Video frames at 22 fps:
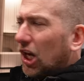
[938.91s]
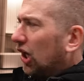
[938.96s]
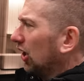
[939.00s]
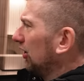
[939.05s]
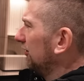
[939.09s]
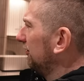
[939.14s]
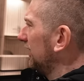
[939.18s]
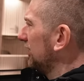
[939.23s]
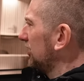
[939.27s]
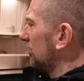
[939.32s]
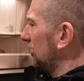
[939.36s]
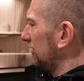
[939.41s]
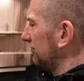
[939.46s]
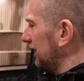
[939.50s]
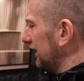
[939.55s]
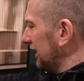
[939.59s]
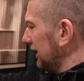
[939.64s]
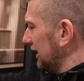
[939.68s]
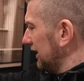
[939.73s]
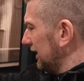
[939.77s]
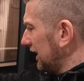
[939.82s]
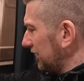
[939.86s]
Lovely
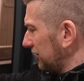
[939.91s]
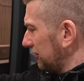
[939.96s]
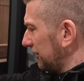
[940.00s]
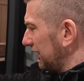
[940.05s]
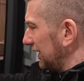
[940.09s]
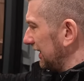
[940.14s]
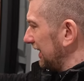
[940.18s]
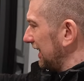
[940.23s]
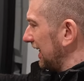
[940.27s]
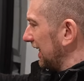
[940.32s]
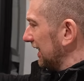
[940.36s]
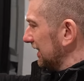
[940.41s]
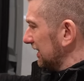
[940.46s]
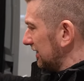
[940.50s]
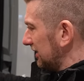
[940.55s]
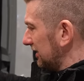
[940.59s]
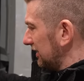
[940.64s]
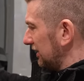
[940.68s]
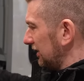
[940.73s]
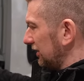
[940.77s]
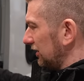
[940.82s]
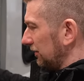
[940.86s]
jovely, that's really
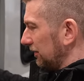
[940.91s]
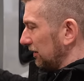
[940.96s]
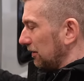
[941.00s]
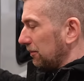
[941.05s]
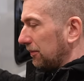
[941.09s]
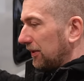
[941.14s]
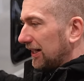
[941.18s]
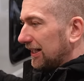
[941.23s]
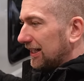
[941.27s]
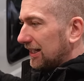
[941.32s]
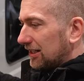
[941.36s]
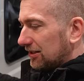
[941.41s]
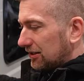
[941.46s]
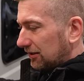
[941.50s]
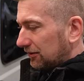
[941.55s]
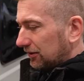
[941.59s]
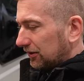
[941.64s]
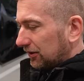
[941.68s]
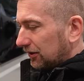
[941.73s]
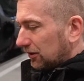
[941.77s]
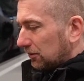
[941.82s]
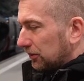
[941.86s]
nice. I don't want to break it, so
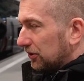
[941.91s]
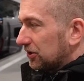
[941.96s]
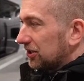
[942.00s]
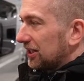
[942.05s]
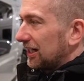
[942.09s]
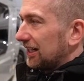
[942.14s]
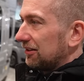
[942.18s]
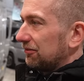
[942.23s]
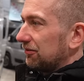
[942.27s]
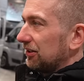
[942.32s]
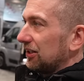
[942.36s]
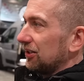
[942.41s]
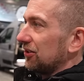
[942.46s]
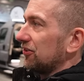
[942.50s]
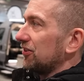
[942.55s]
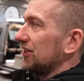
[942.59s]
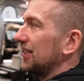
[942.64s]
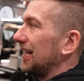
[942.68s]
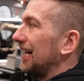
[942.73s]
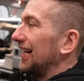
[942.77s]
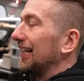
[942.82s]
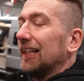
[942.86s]
I'm not going to push it any further
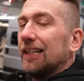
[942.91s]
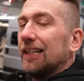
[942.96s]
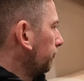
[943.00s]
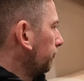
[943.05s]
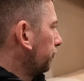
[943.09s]
than that.